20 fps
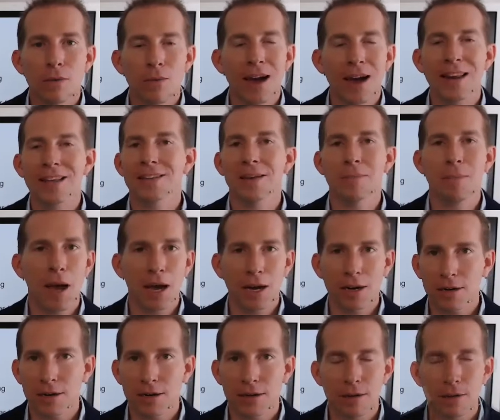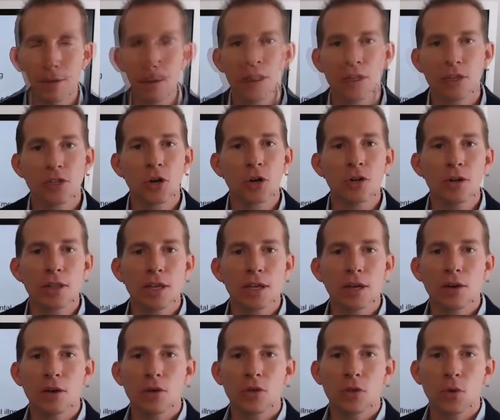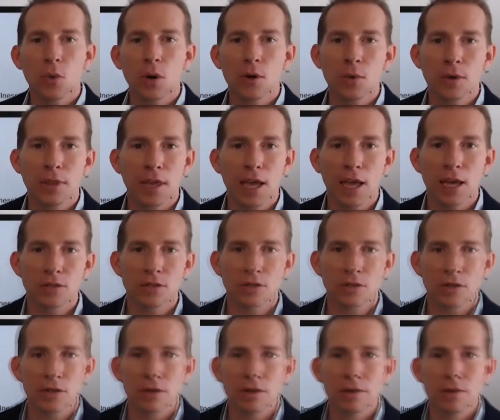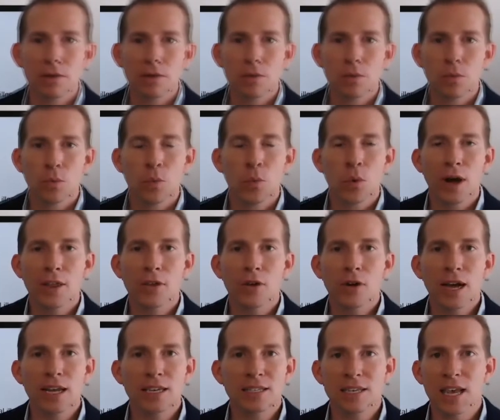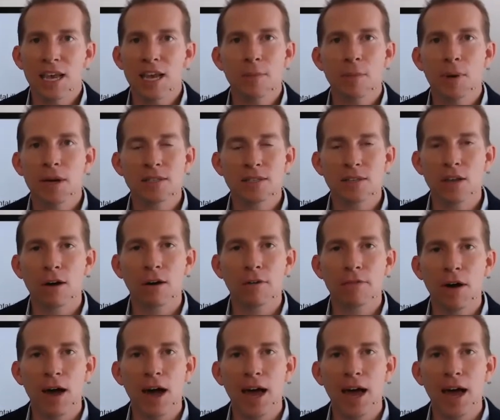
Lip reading: does it matter? Let's go to the one with cancer. Whether I say to myself, I